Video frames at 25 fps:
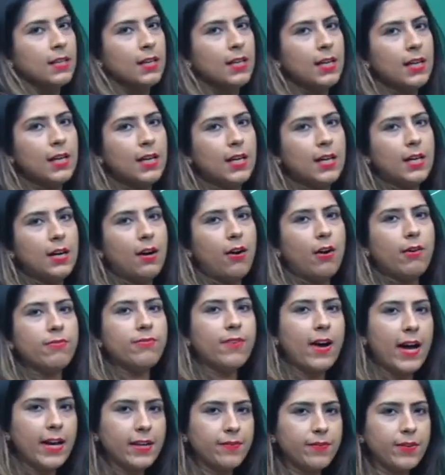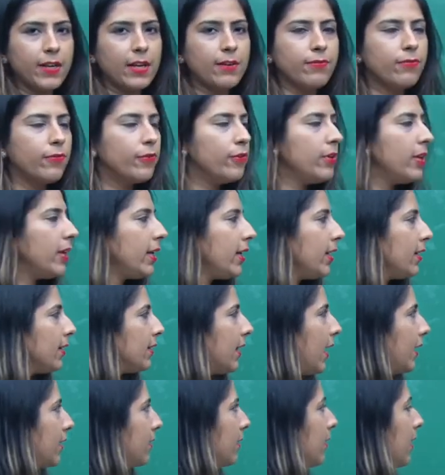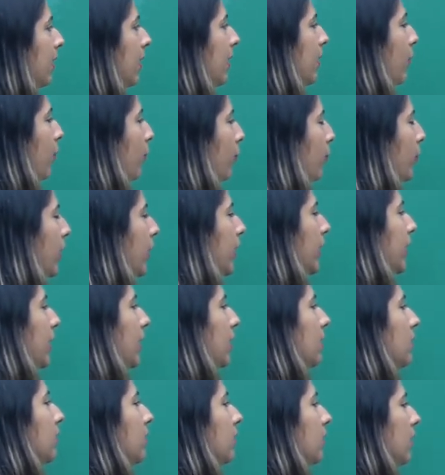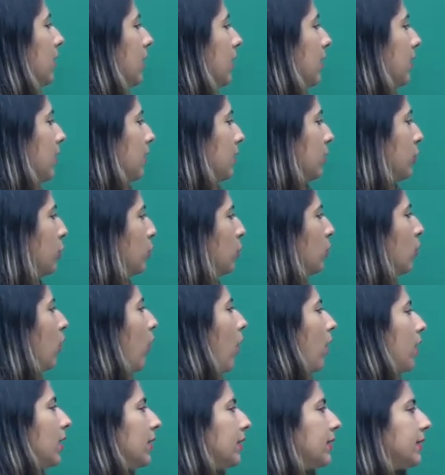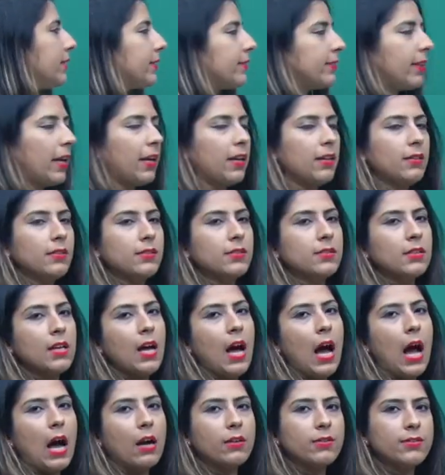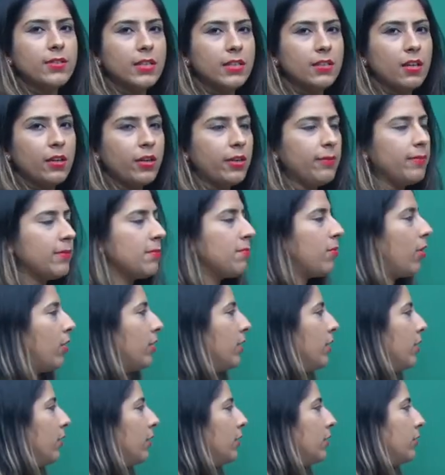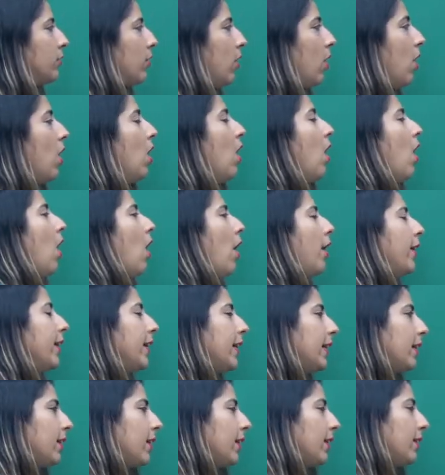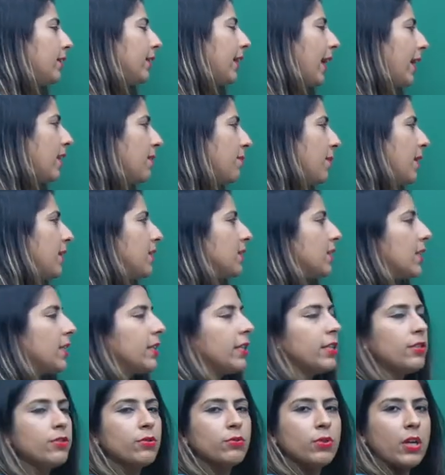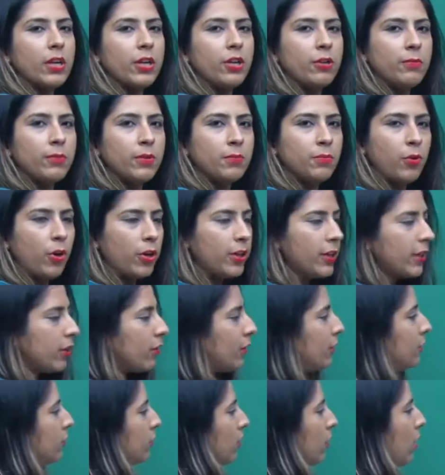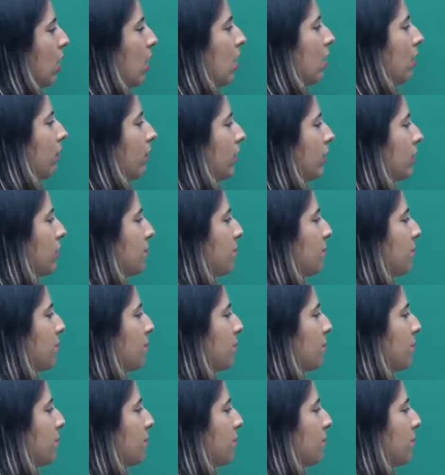of IVF only, that we can do all these things outside the human body also, or it can be done into the human body also, where the